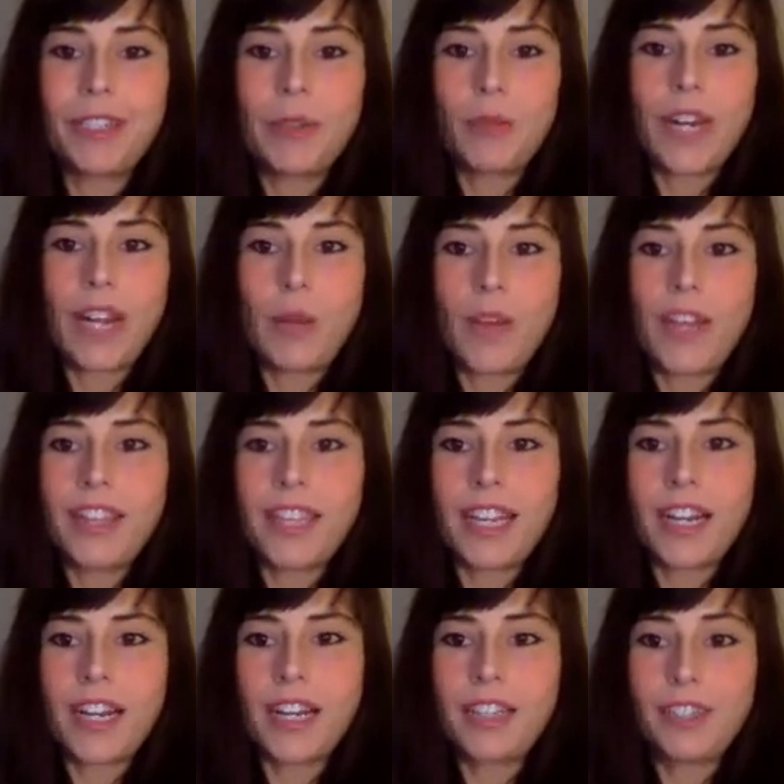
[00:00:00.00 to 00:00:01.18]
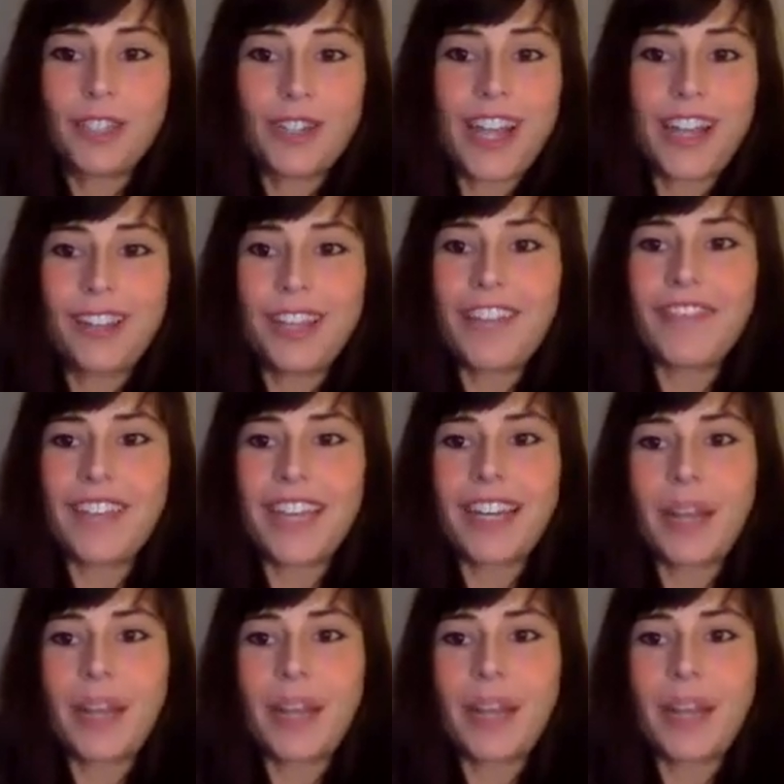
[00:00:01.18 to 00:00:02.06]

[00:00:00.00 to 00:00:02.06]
when I went there, and learn how to love it.